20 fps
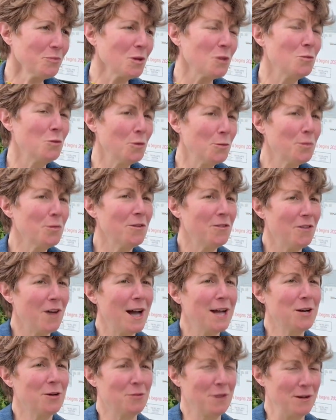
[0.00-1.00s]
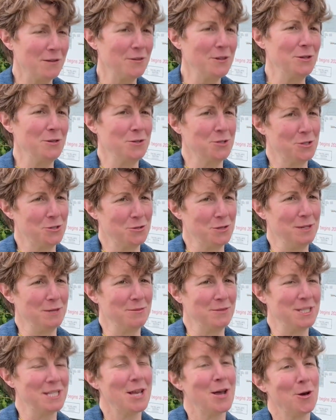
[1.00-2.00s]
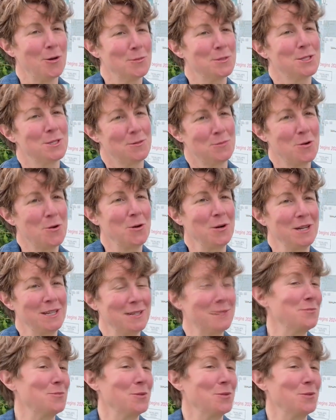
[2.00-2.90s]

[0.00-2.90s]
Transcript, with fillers: will provide a revenue stream to help support it.